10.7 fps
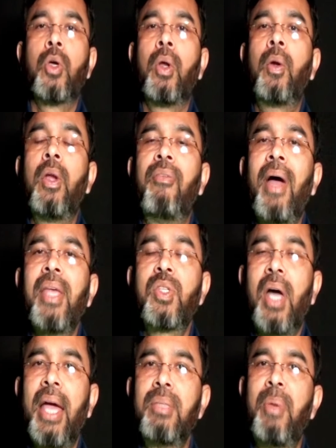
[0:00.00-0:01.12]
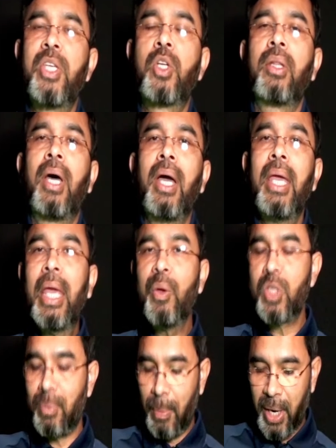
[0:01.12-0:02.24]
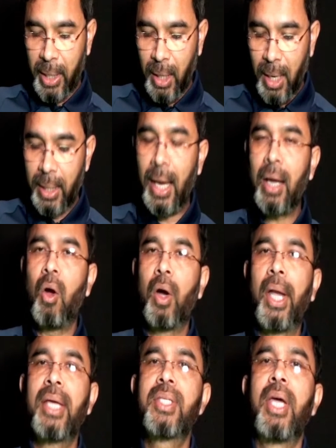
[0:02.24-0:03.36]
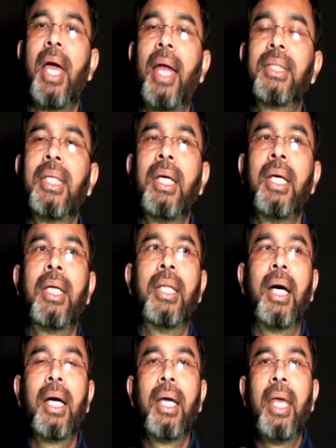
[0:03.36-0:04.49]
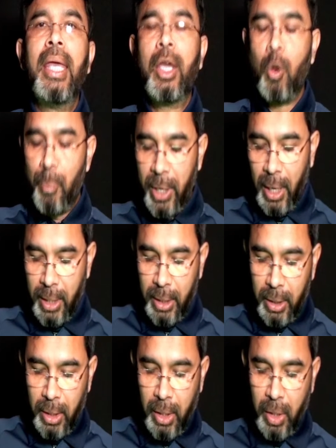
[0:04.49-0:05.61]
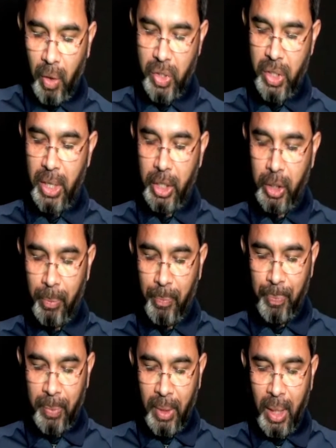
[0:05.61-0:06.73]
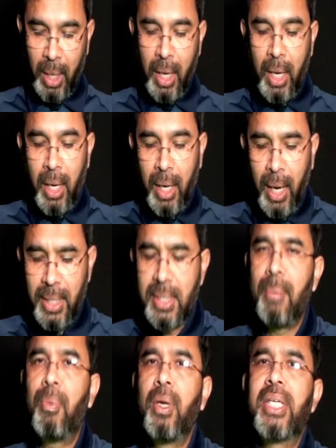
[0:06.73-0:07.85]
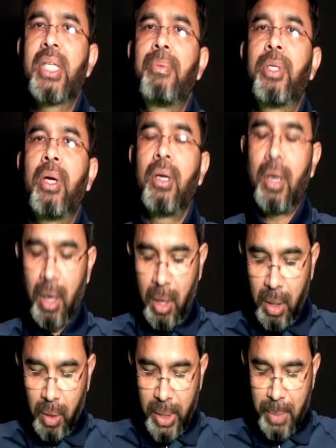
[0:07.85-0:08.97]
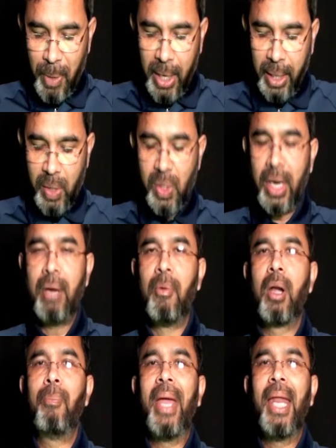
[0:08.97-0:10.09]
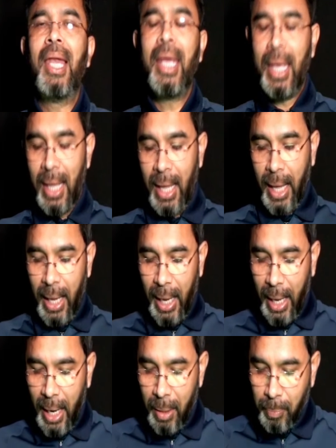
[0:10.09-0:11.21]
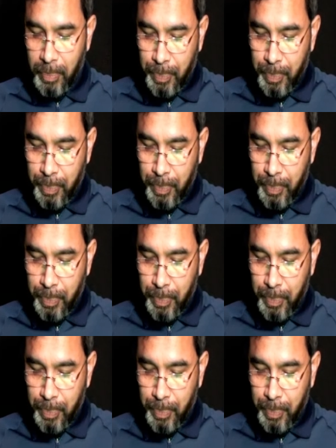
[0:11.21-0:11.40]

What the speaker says: we need to define size based on the use of the particle and the context and the equipment under consideration. Here is a simple description. Although these particles are involved mainly in